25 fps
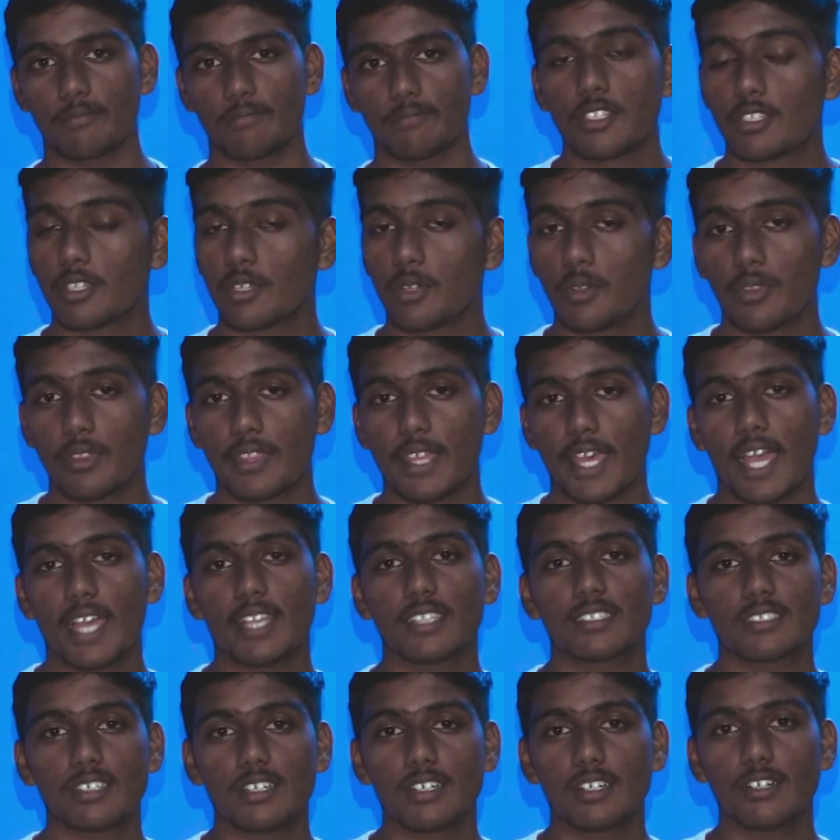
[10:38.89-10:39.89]
So
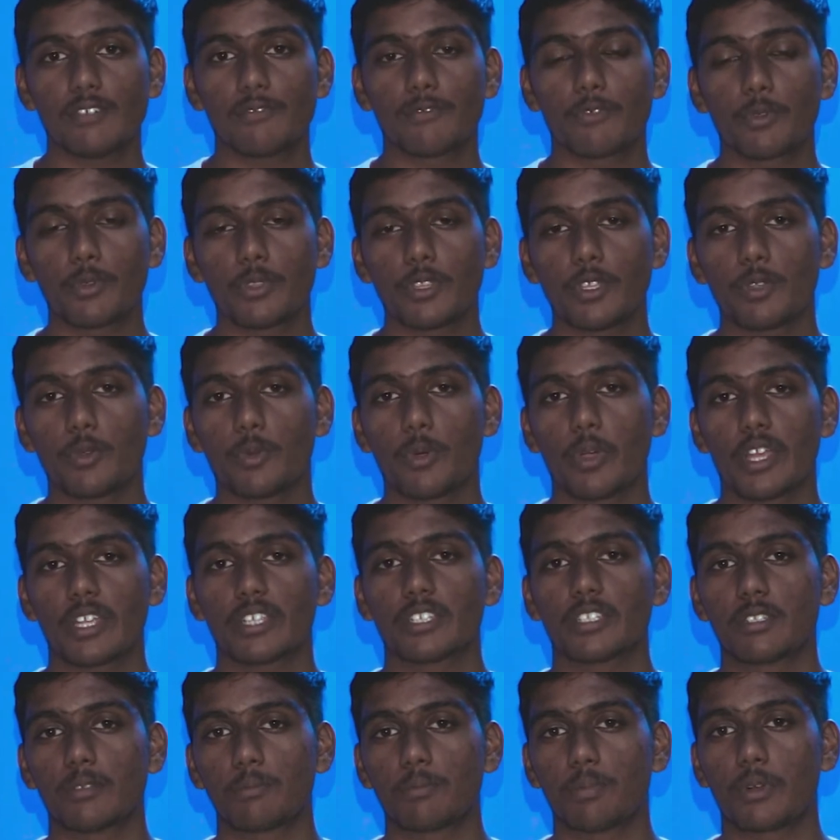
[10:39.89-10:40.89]
that's all for the
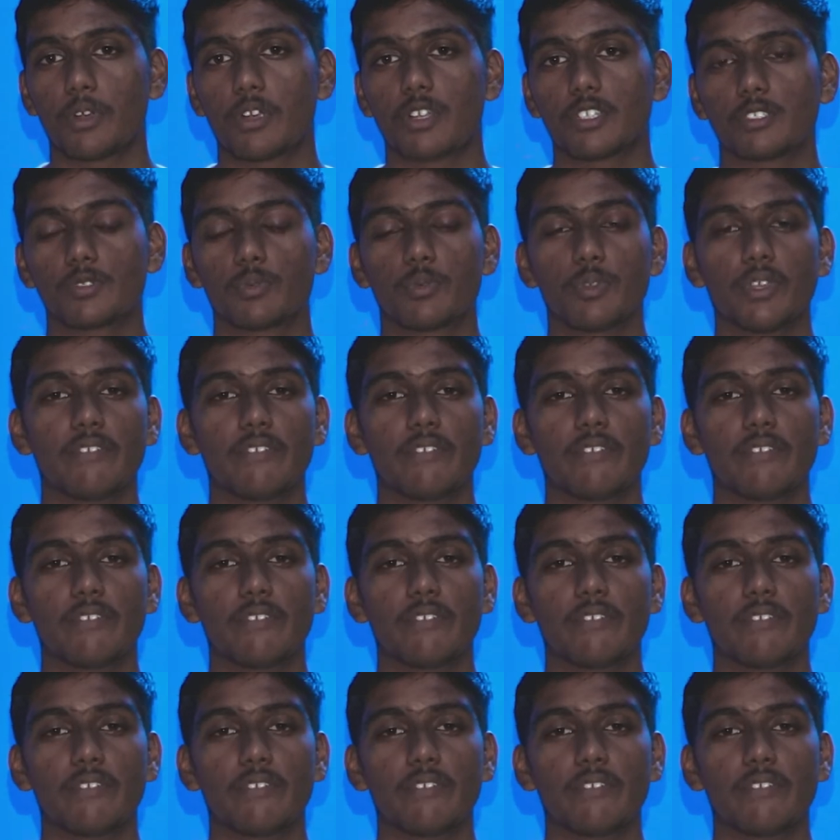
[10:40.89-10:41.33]
question parts.